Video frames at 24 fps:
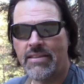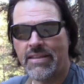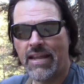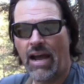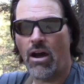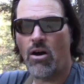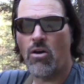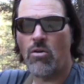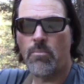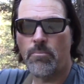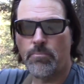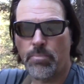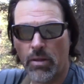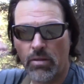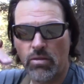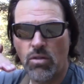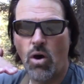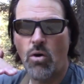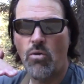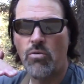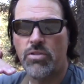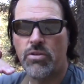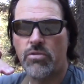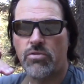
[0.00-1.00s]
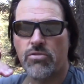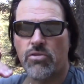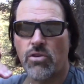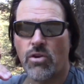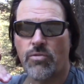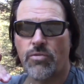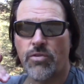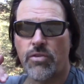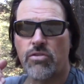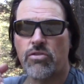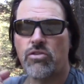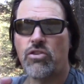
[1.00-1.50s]
down below the
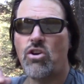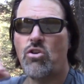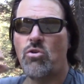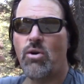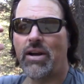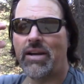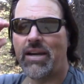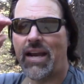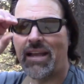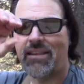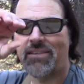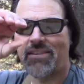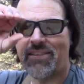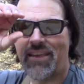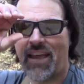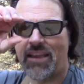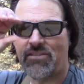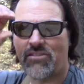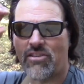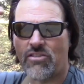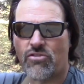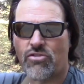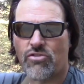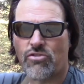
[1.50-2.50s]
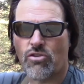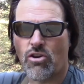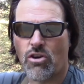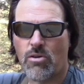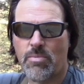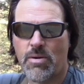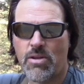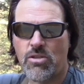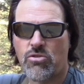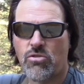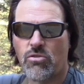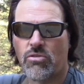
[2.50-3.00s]
surface too. And that's that
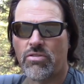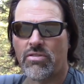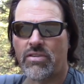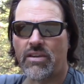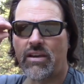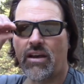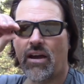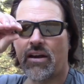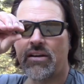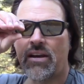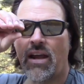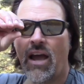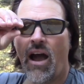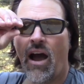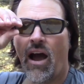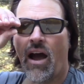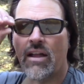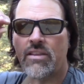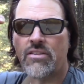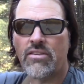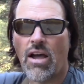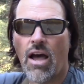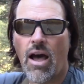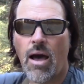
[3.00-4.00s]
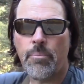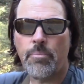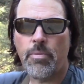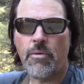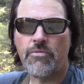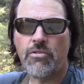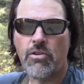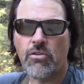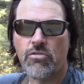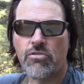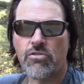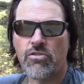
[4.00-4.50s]
disturbance you'll see on, on top
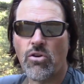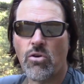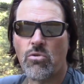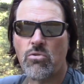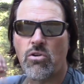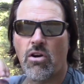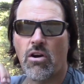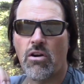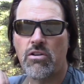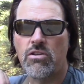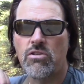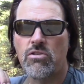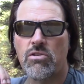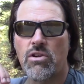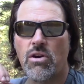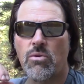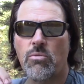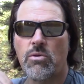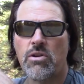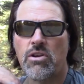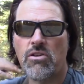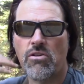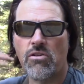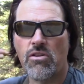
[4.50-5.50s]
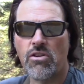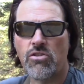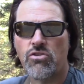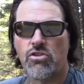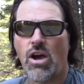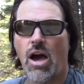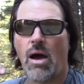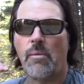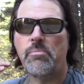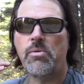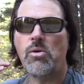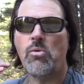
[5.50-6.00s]
of your sonar unit when you're in
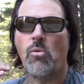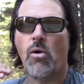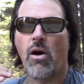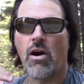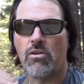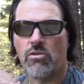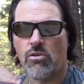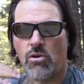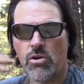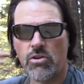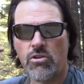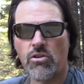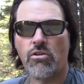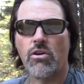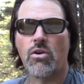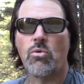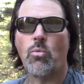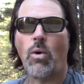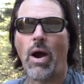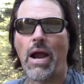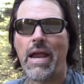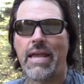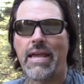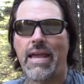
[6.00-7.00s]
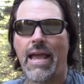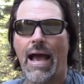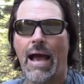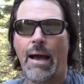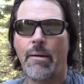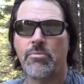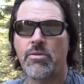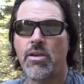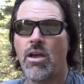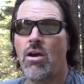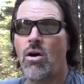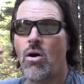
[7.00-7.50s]
choppy water or you're in white
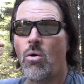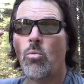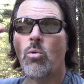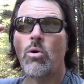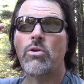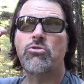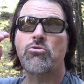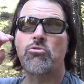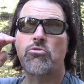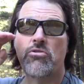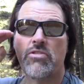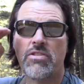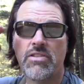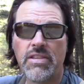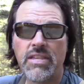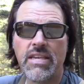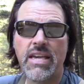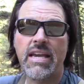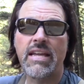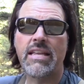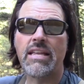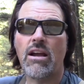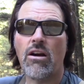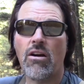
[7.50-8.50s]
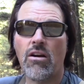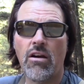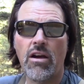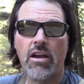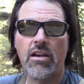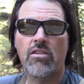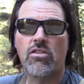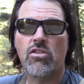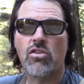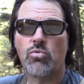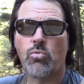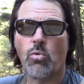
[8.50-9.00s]
caps. What you're seeing there
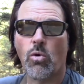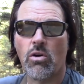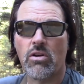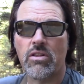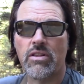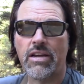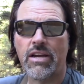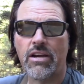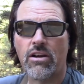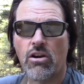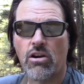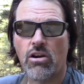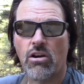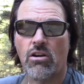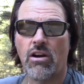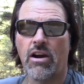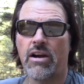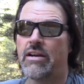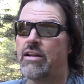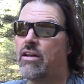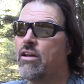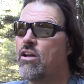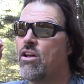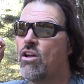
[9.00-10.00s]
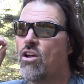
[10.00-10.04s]
is swirling current.